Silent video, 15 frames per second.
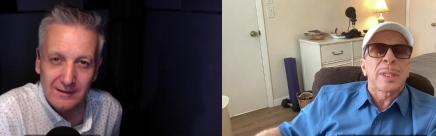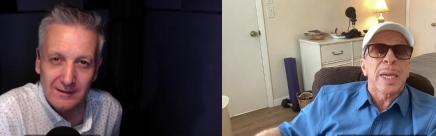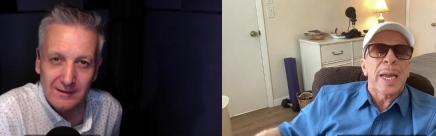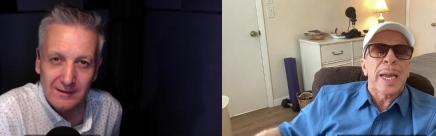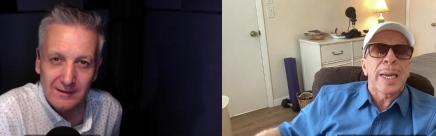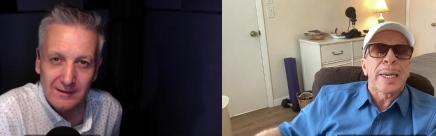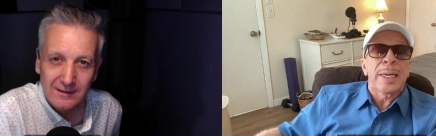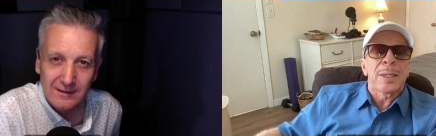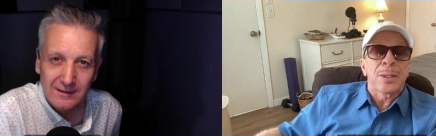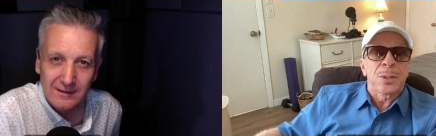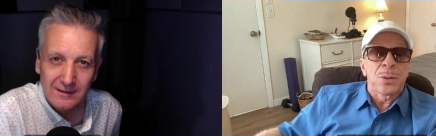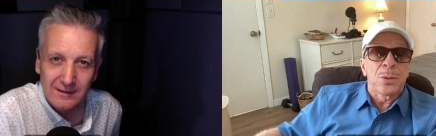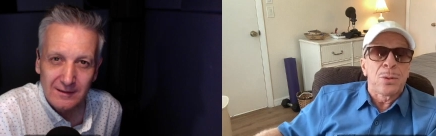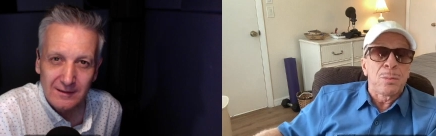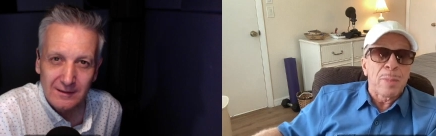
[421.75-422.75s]
Speaker 1: pertaining
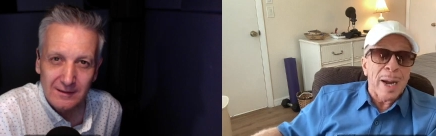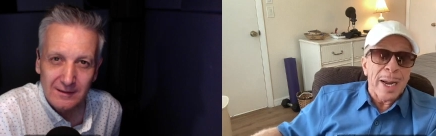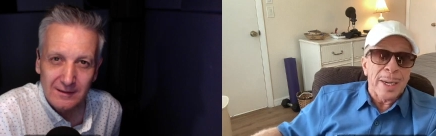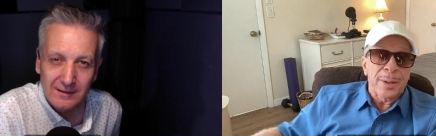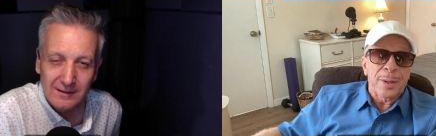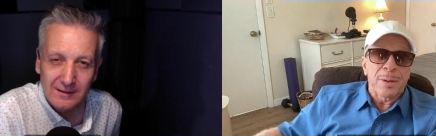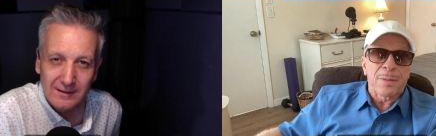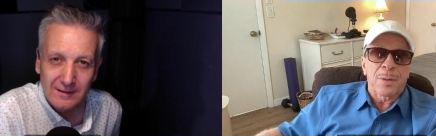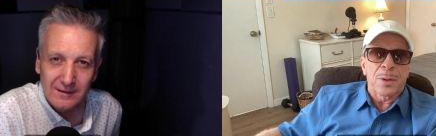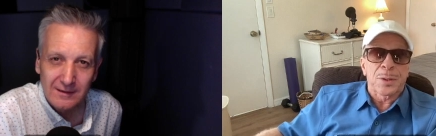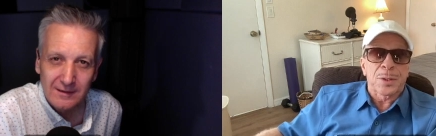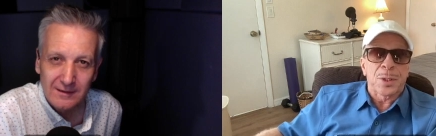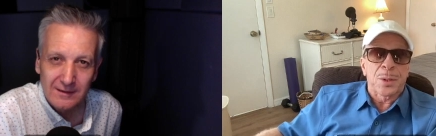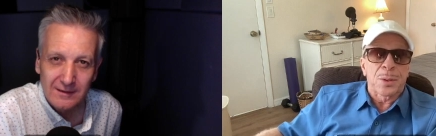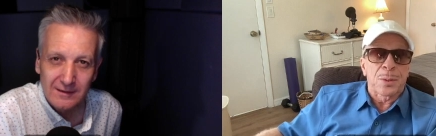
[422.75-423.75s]
to buying their
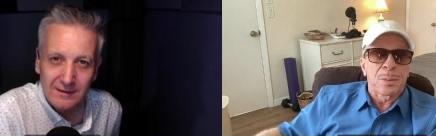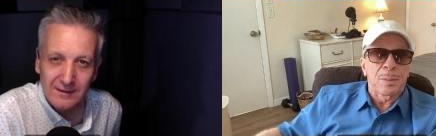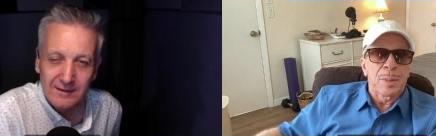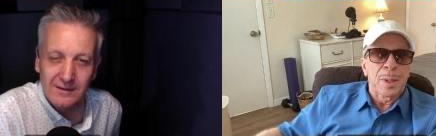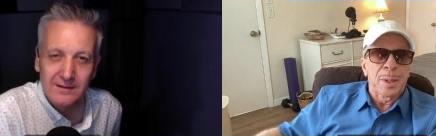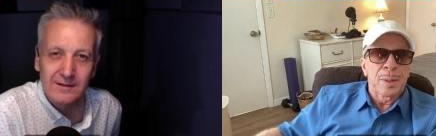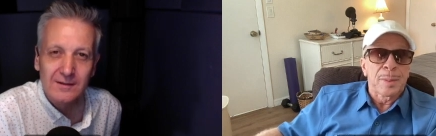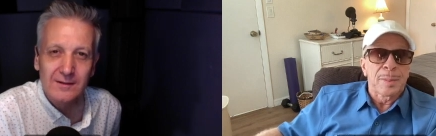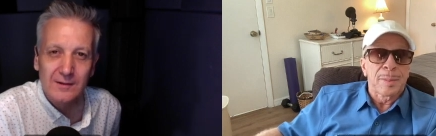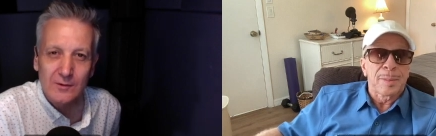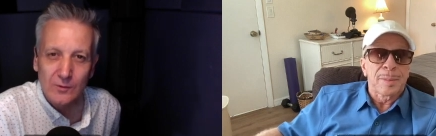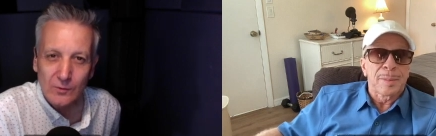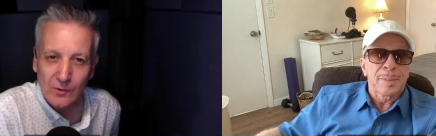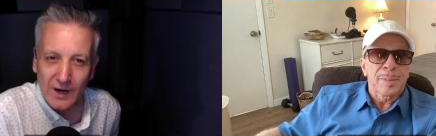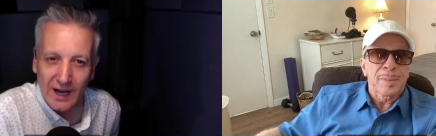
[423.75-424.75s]
first home.
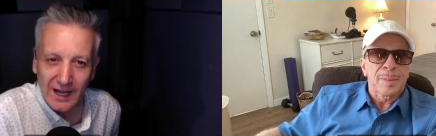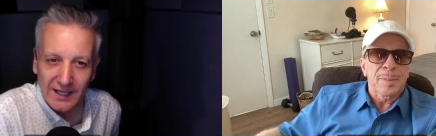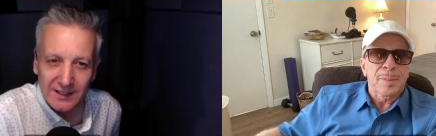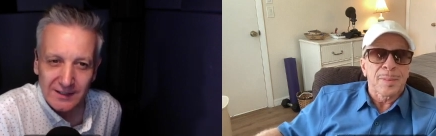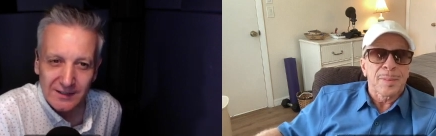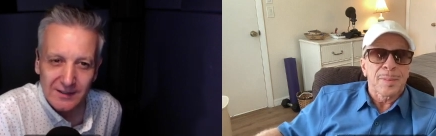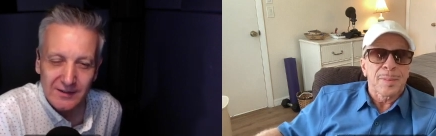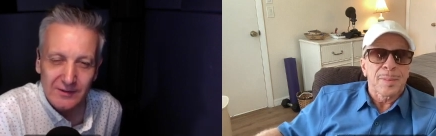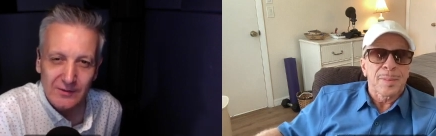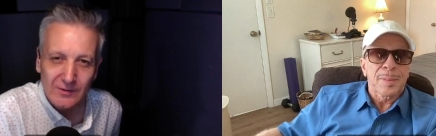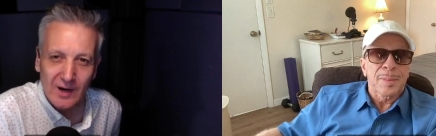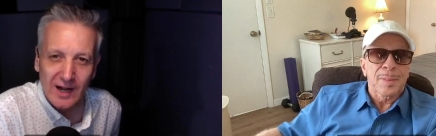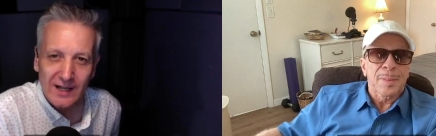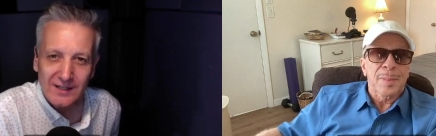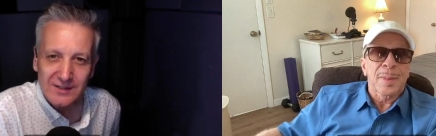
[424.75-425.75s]
Speaker 2: Right,
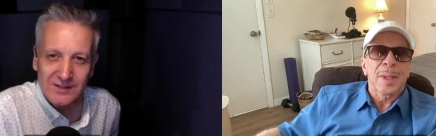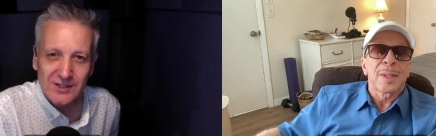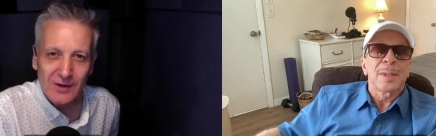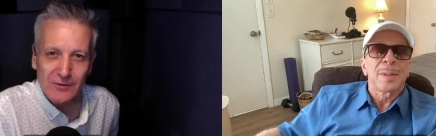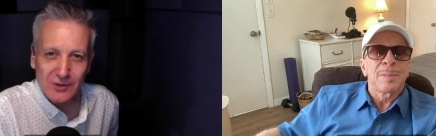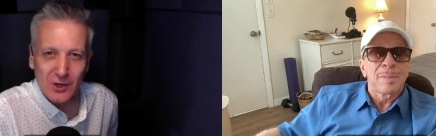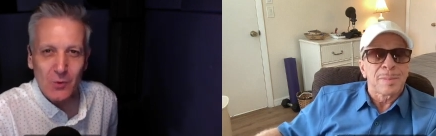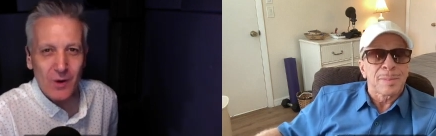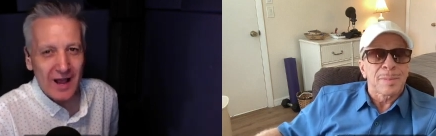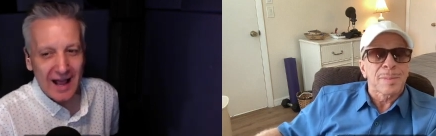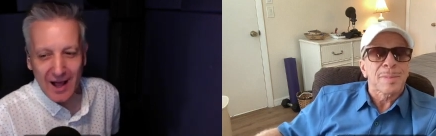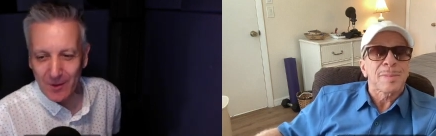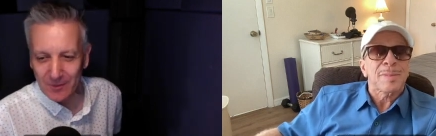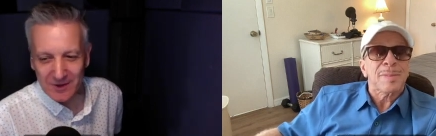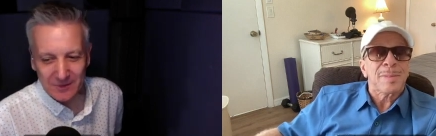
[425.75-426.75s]
right. So you were
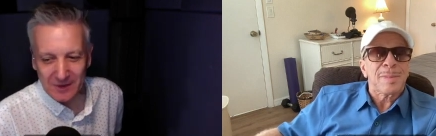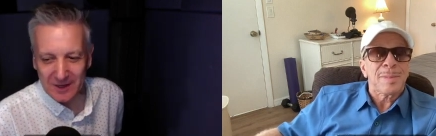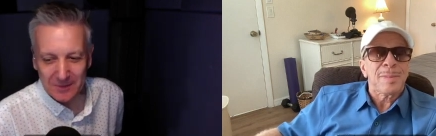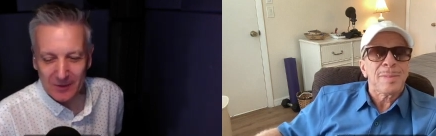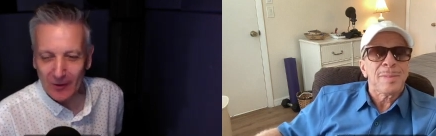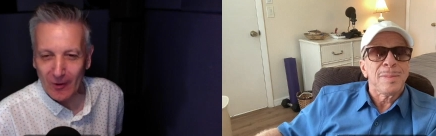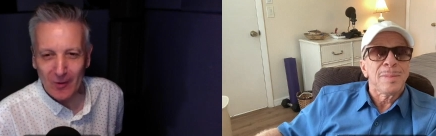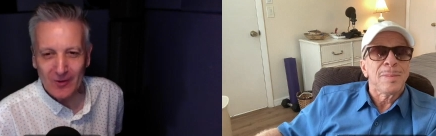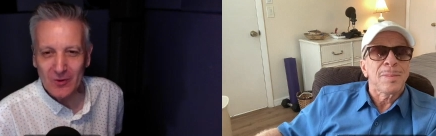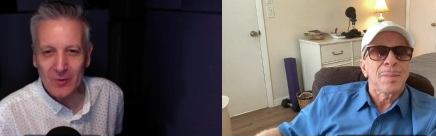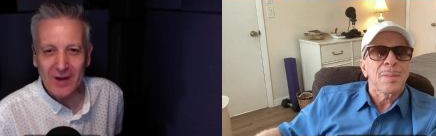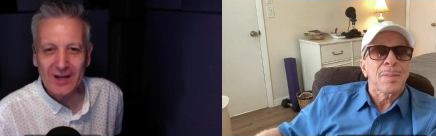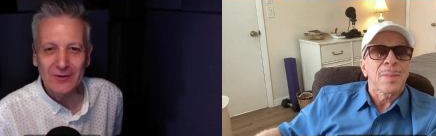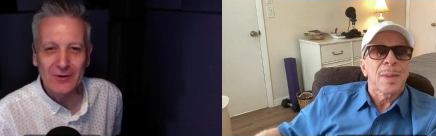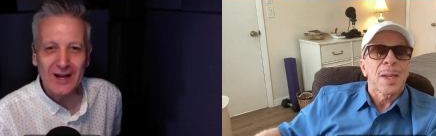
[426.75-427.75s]
helping people all the
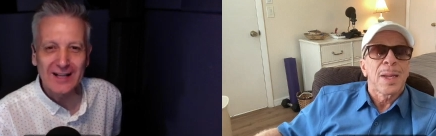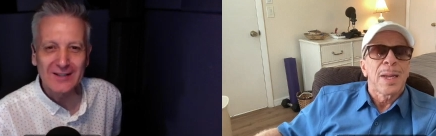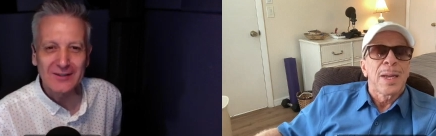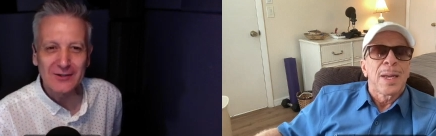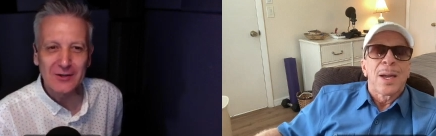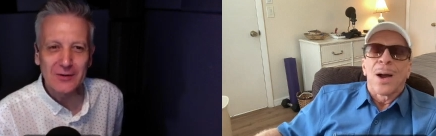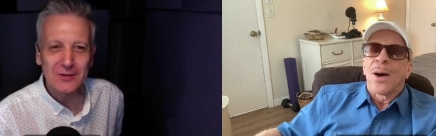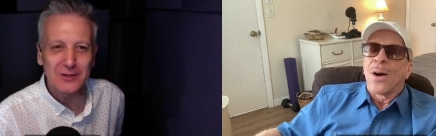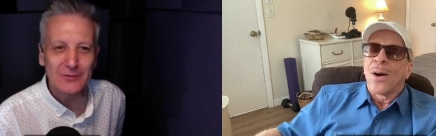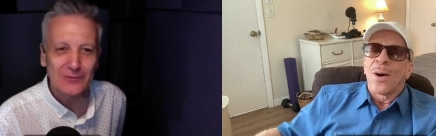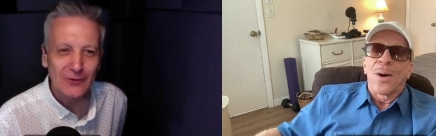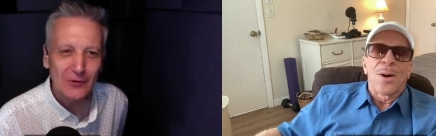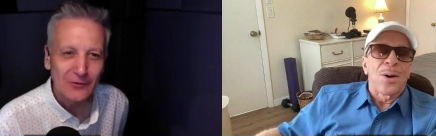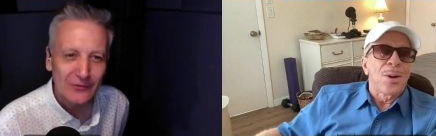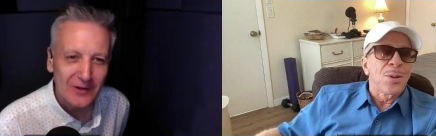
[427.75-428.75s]
way right through. You
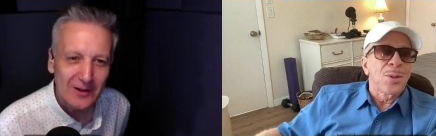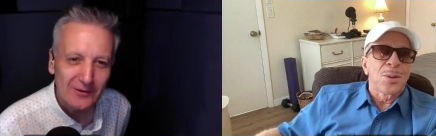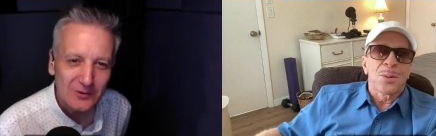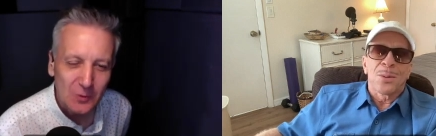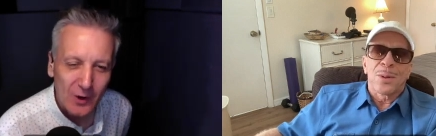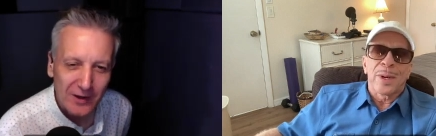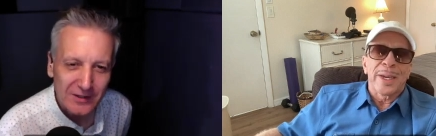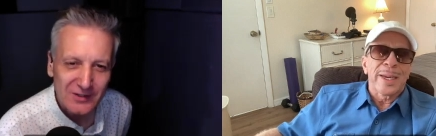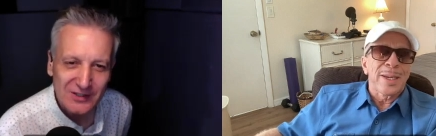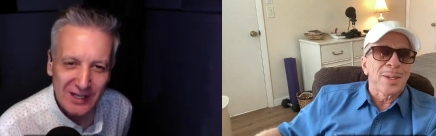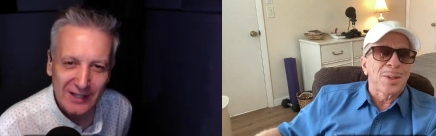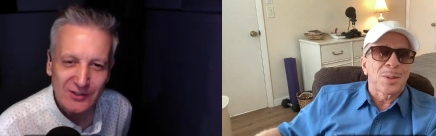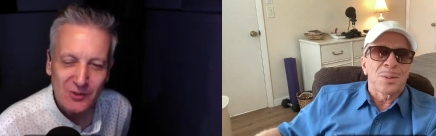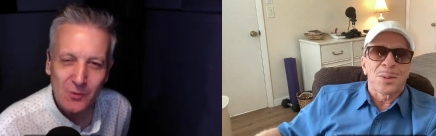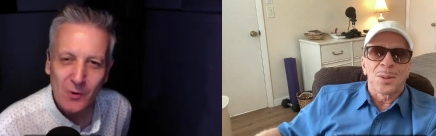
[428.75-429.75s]
fulfilled what you
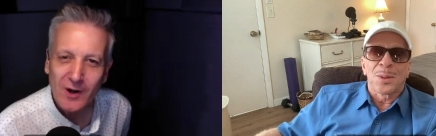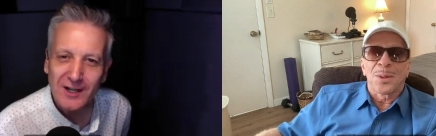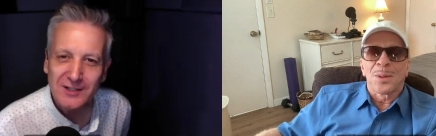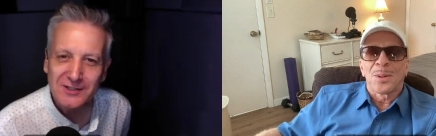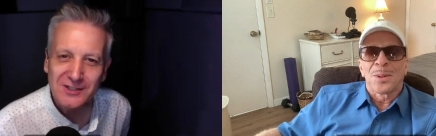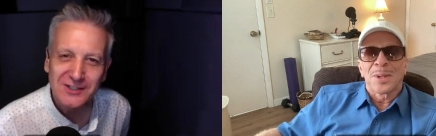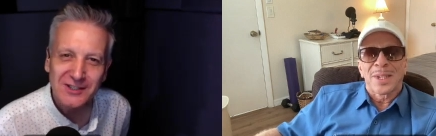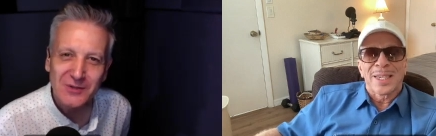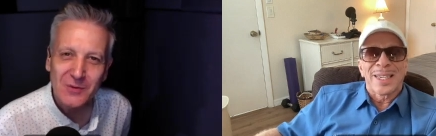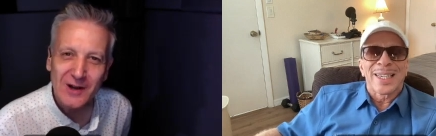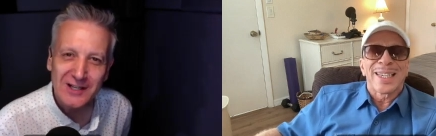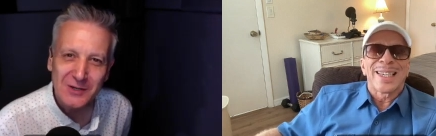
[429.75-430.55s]
said you wanted to do